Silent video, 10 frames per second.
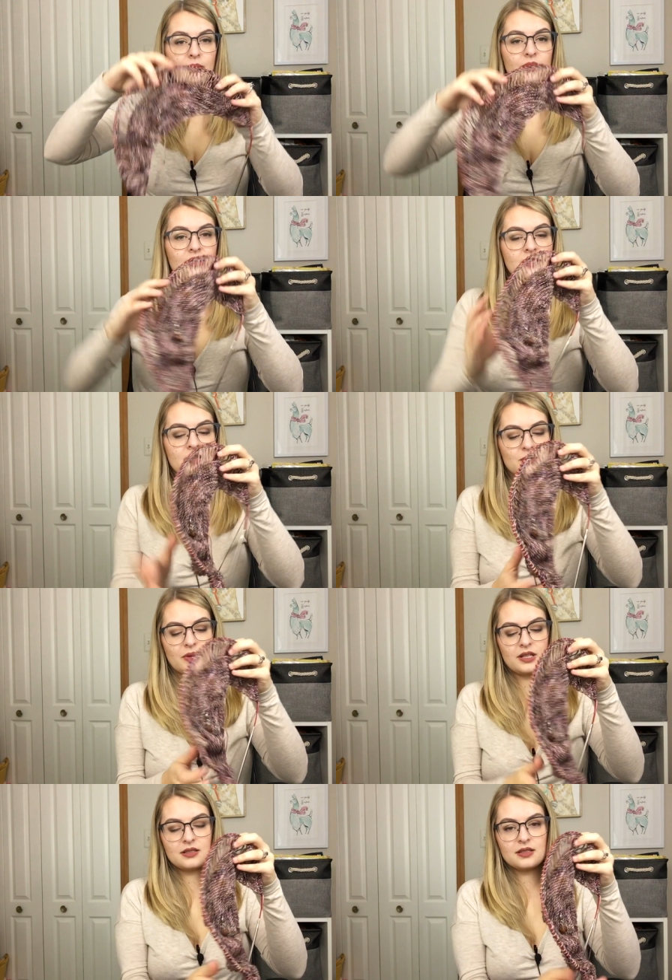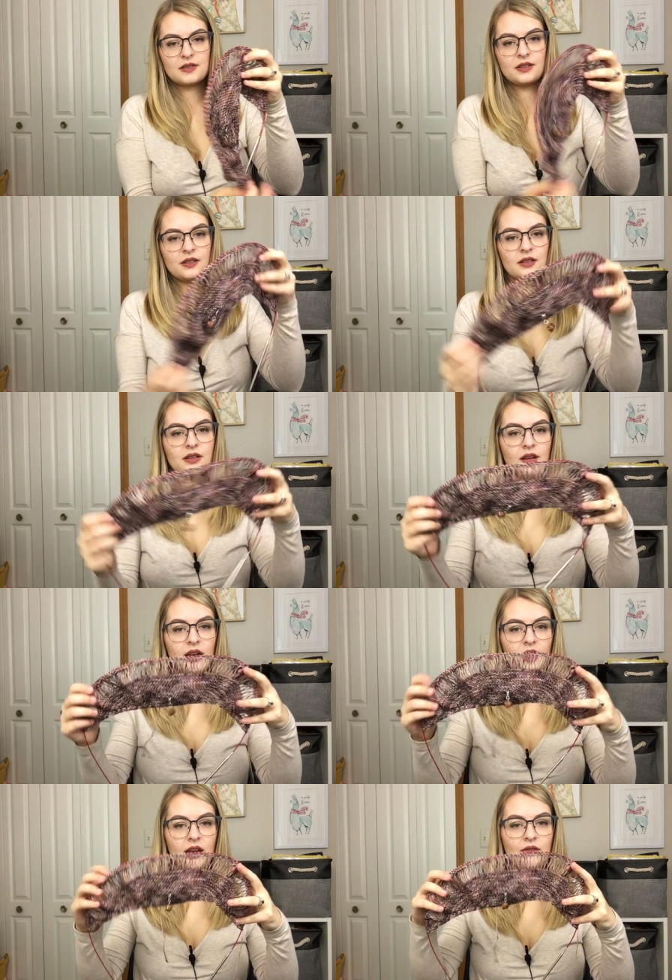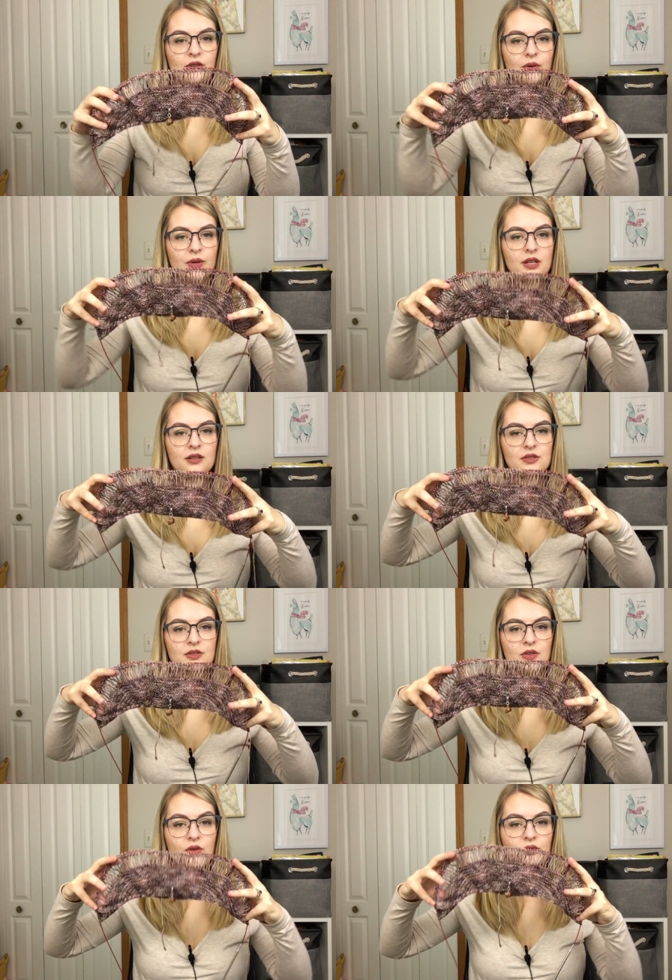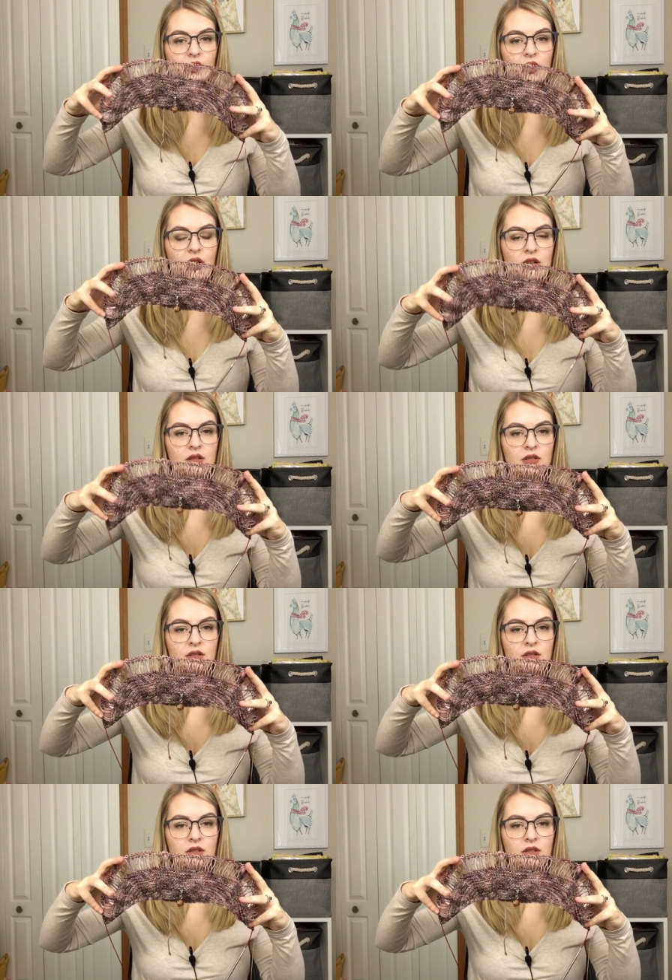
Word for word: But this is what I have going so far.